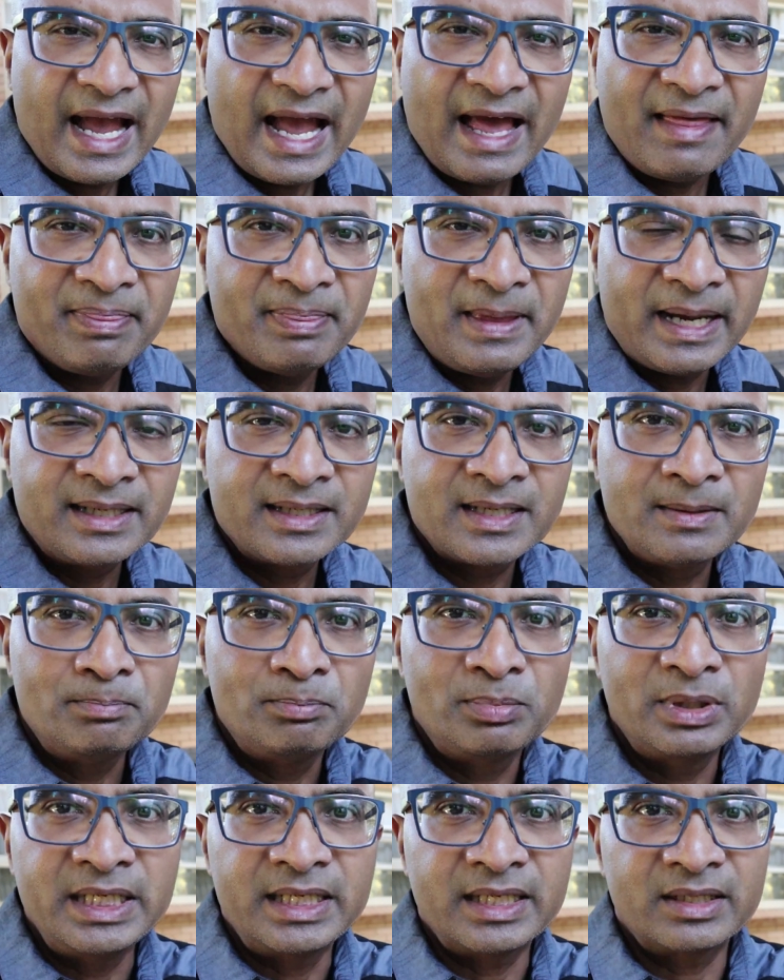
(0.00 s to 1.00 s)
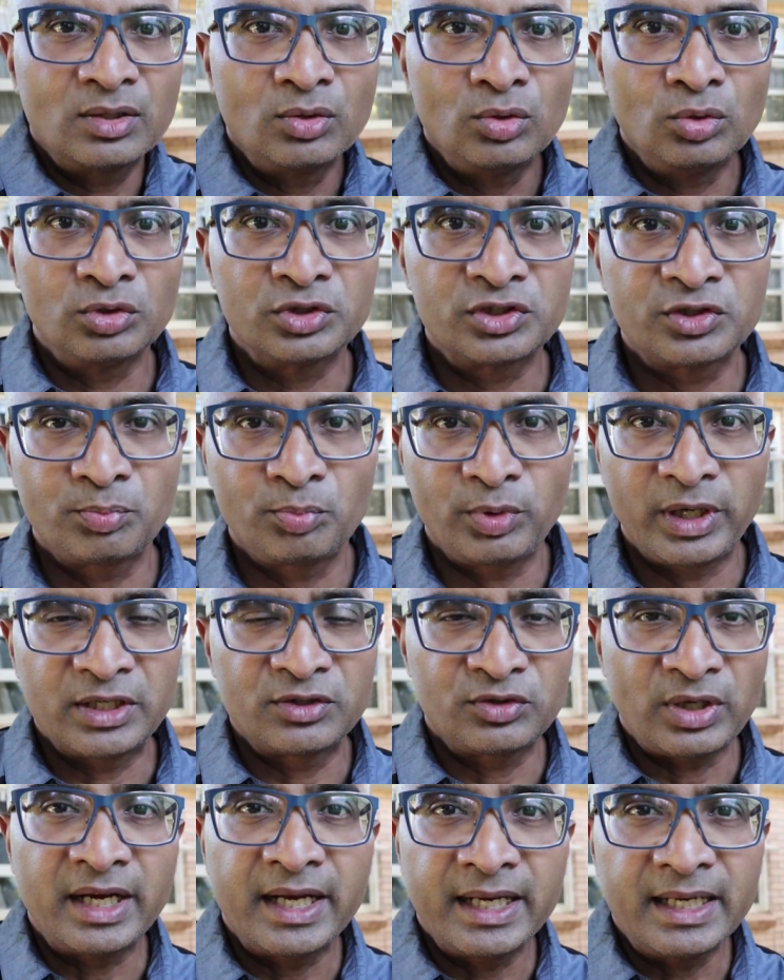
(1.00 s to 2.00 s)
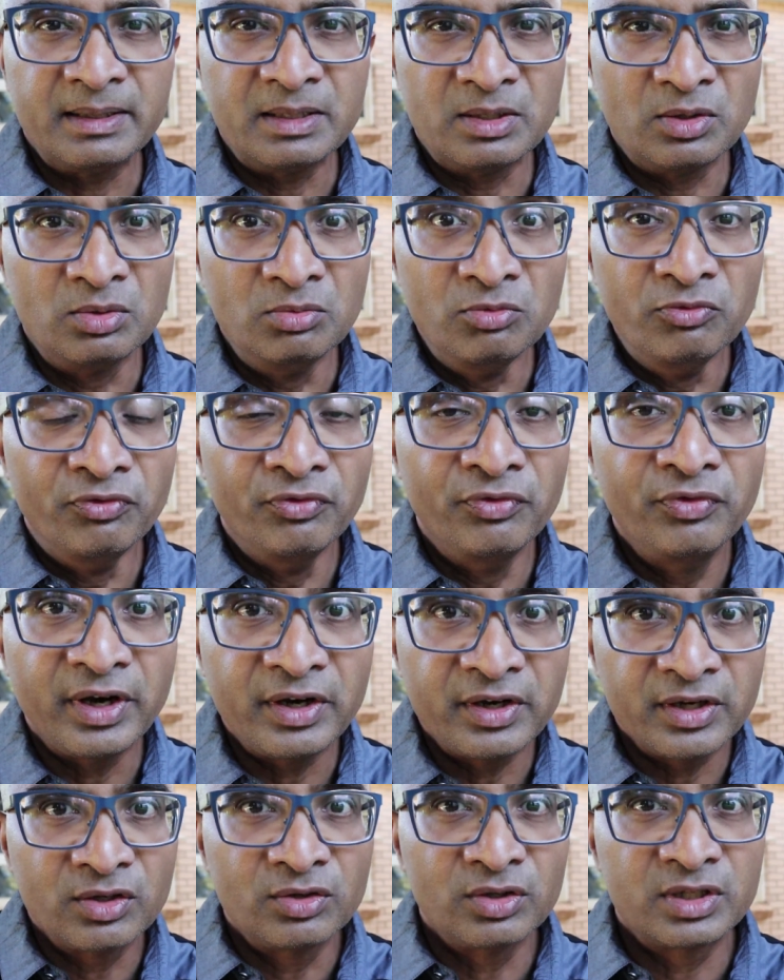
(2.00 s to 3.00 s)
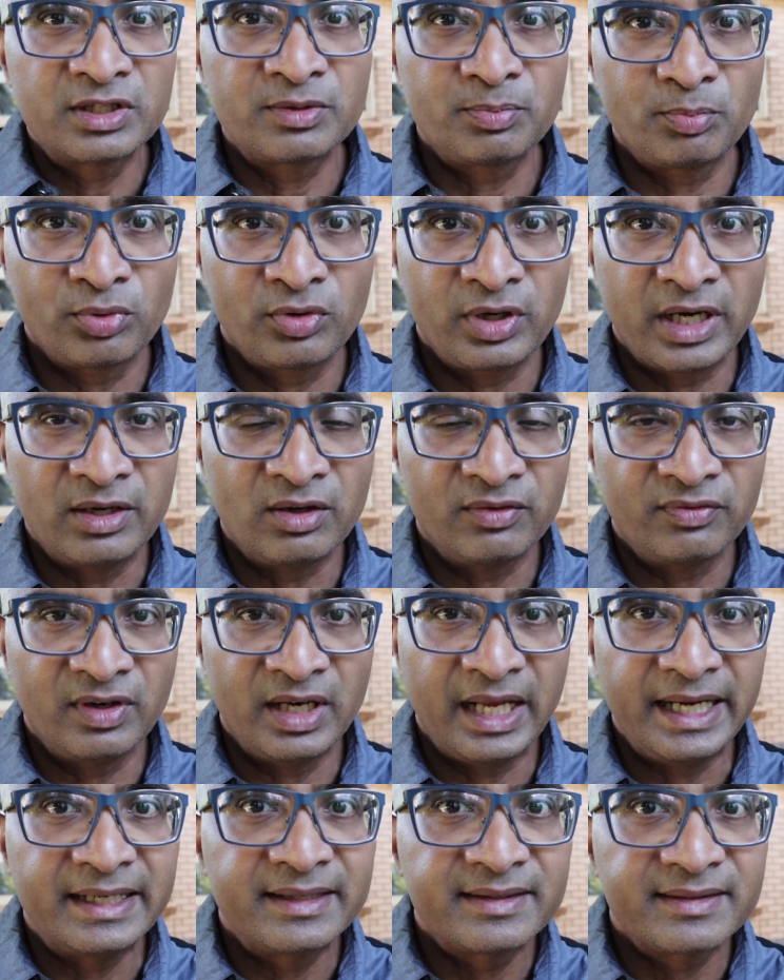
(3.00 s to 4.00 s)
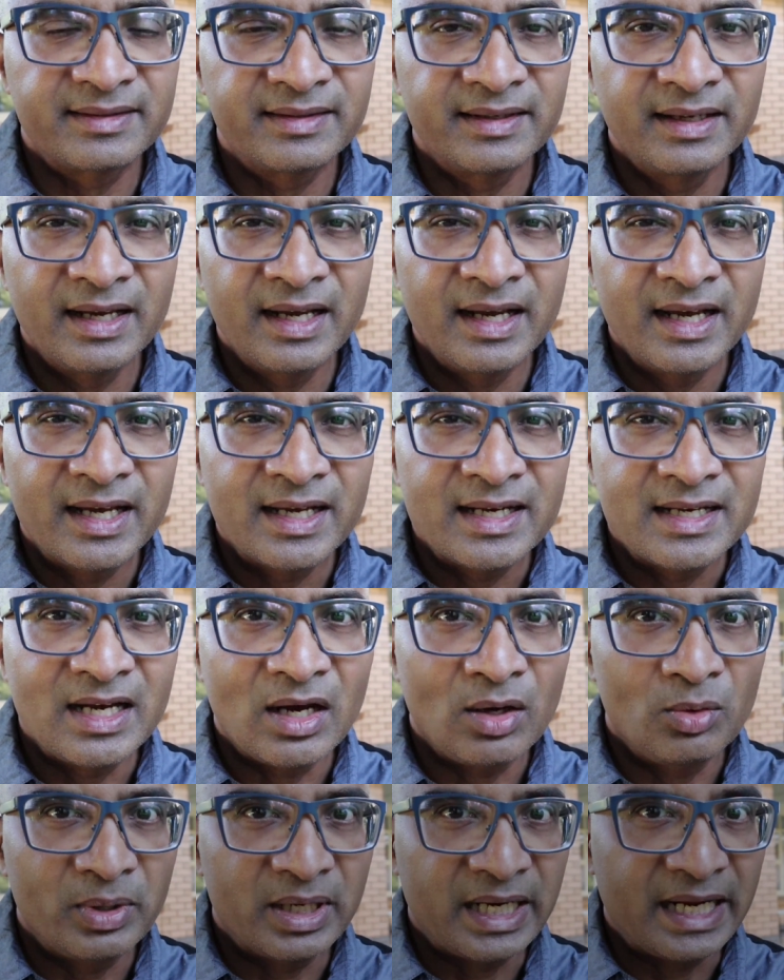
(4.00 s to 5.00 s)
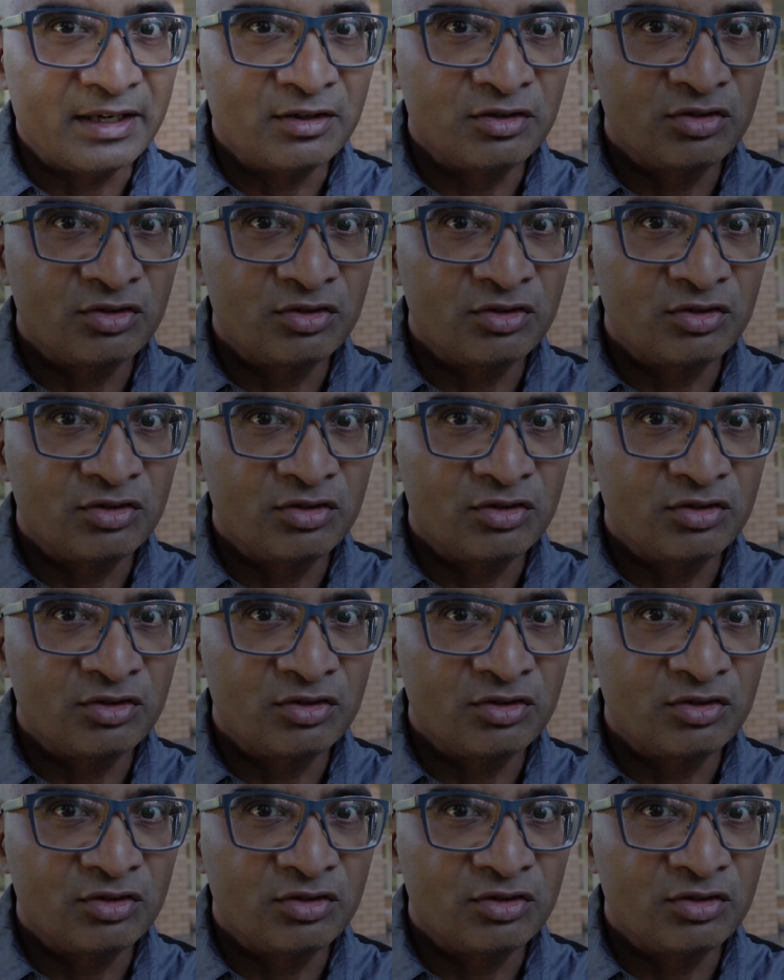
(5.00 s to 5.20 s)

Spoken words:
And that completed the whole spread. So I get a very good spread of lights now when I